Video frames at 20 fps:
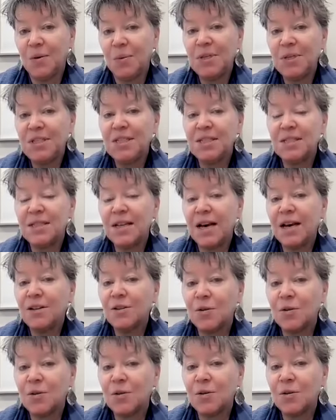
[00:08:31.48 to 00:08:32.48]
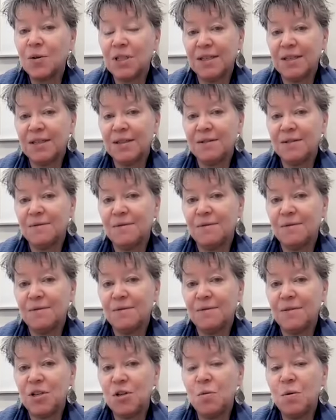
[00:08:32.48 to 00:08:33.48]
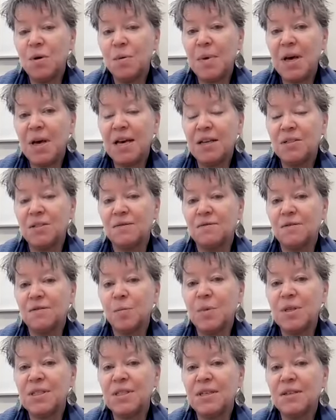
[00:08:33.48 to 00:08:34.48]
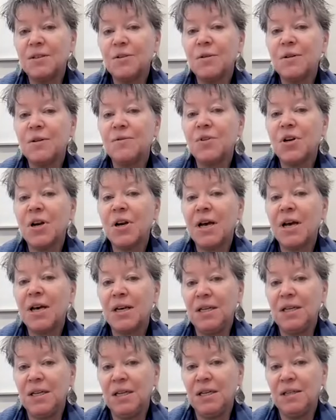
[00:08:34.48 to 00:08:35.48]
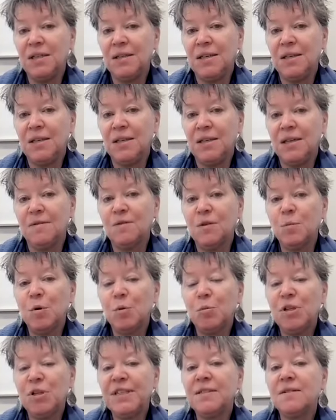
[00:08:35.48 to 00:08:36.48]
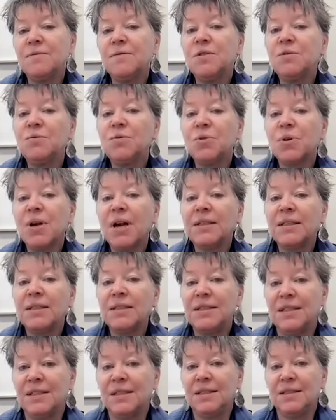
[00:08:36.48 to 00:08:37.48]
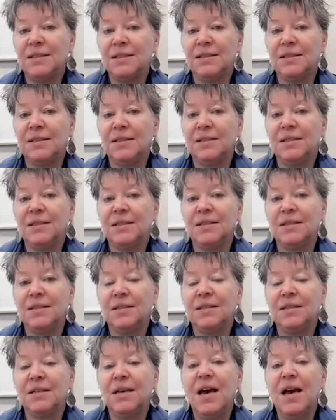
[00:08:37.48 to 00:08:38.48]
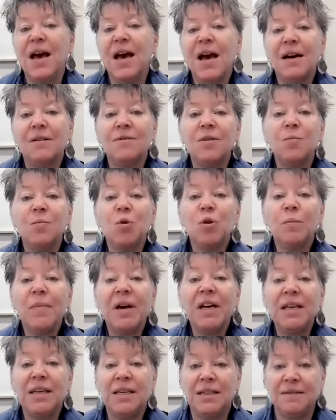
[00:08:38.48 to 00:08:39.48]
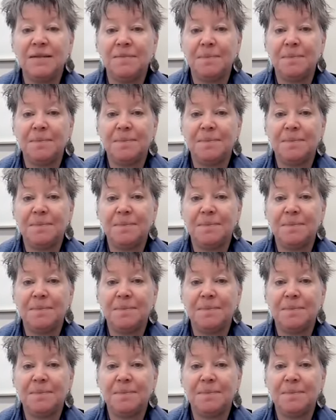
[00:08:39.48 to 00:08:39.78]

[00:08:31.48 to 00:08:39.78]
What does that look like when you imagine from the center of your head, from a place of neutrality, having more money?